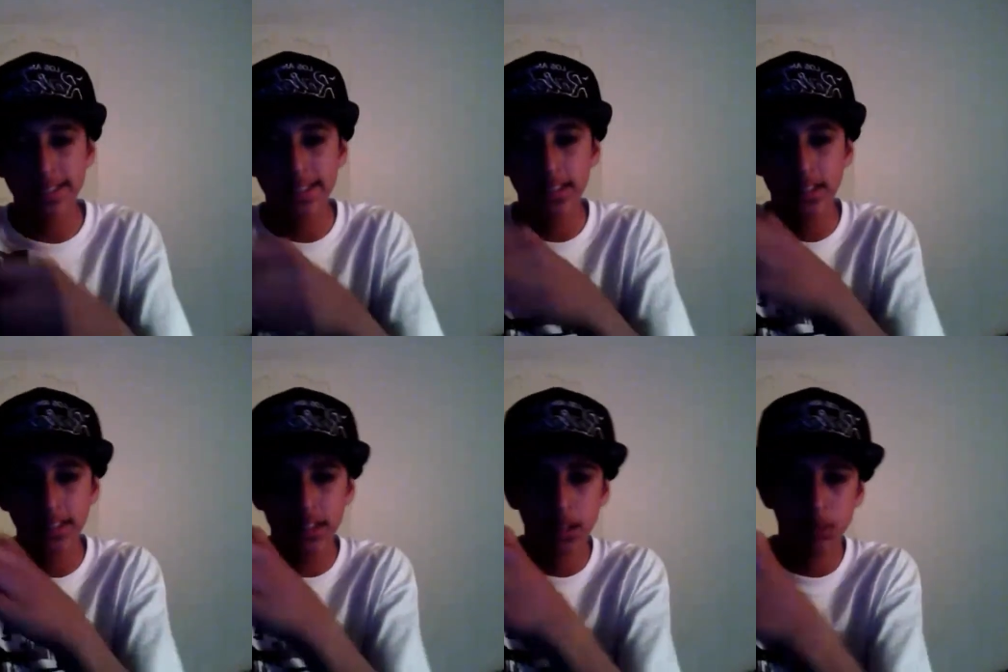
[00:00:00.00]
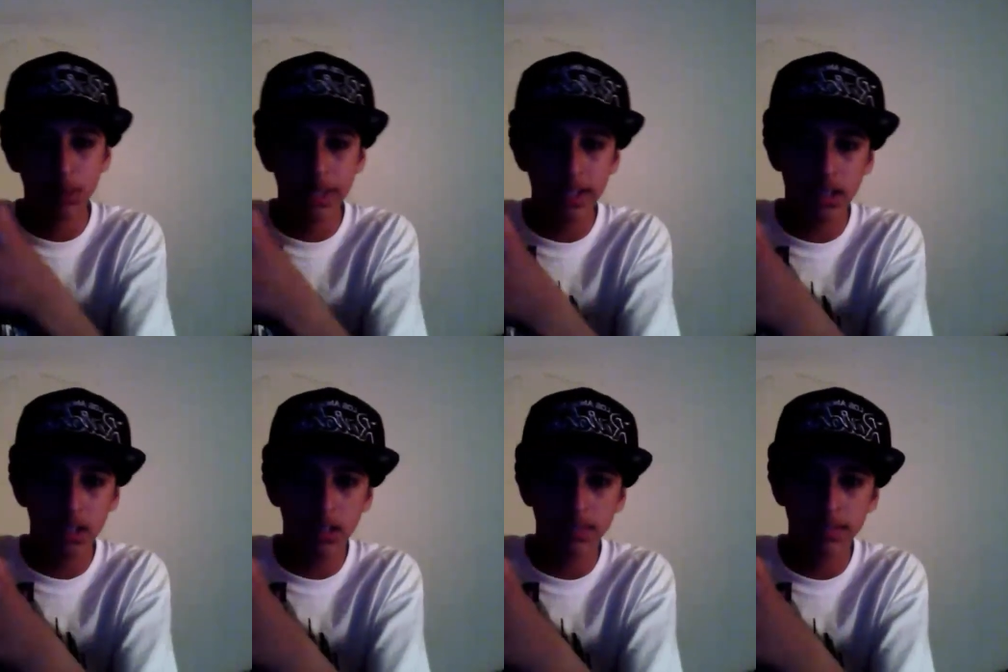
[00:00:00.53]
sticks just come
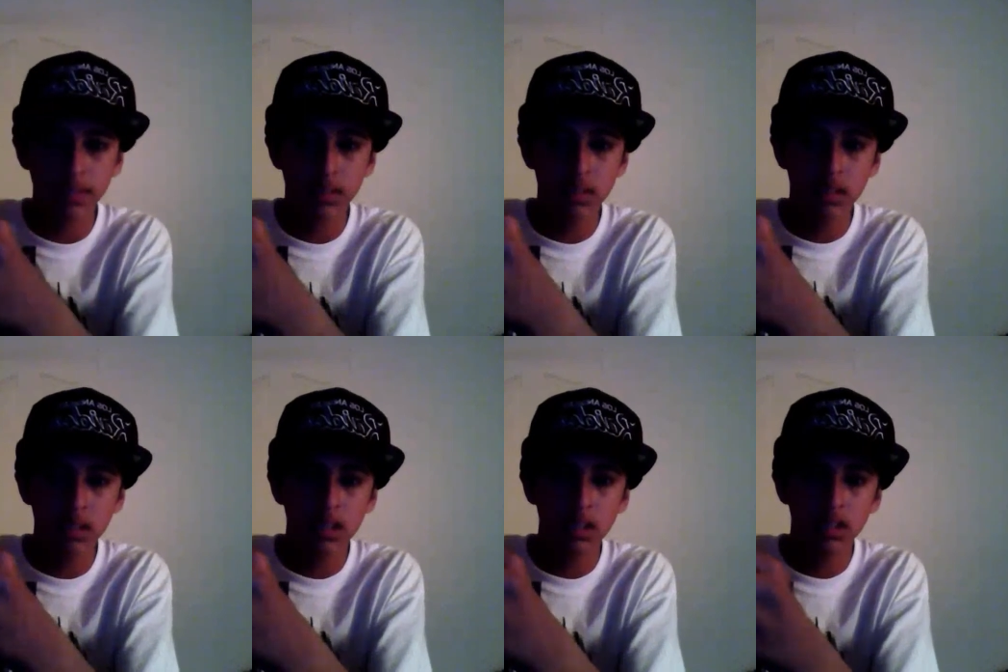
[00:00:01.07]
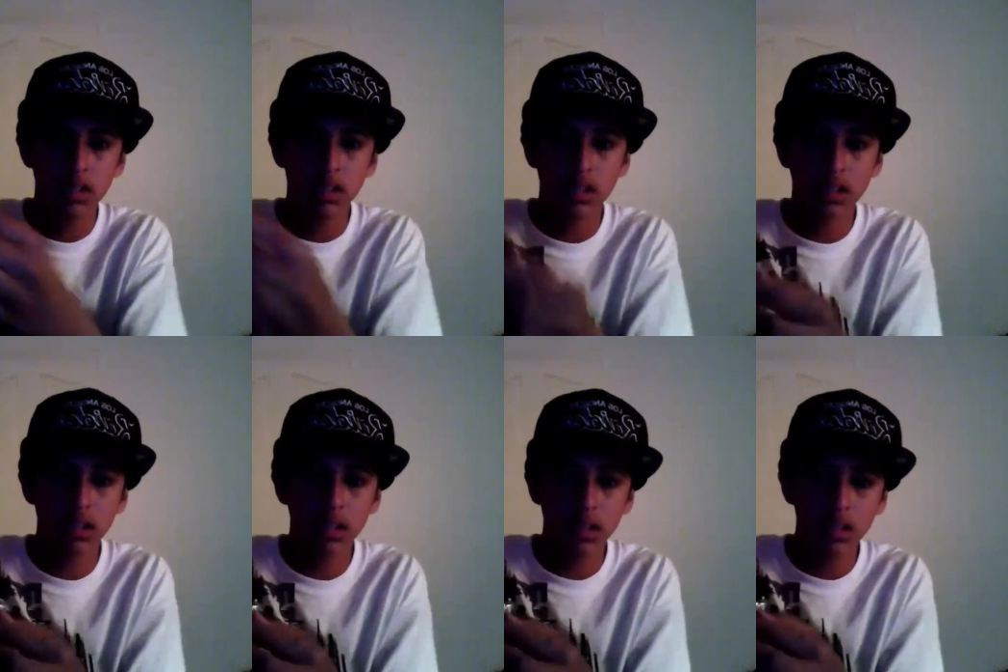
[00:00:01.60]
right off.
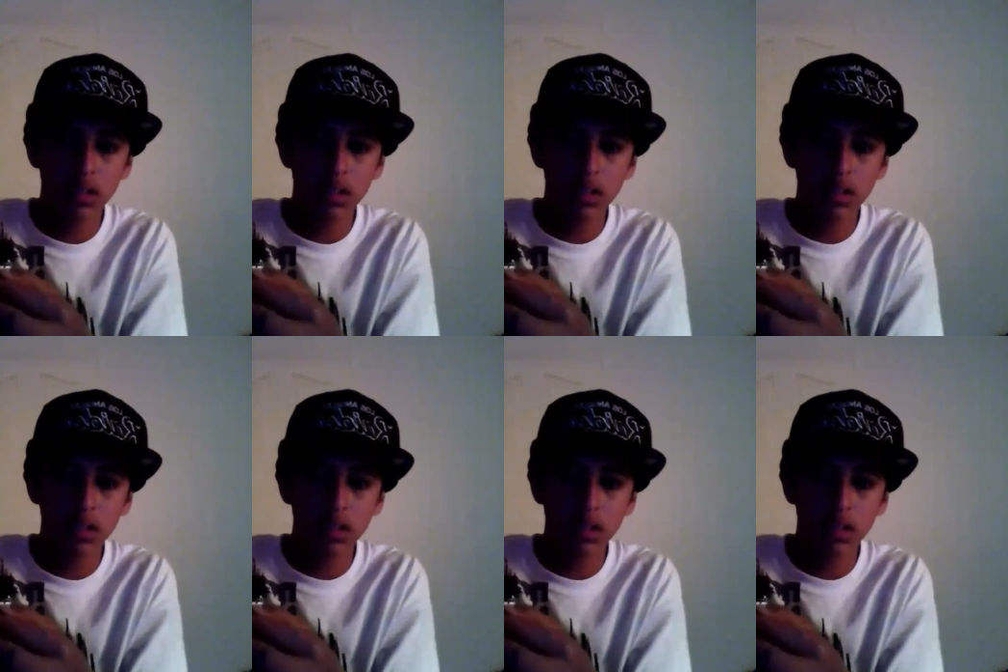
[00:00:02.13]
Look,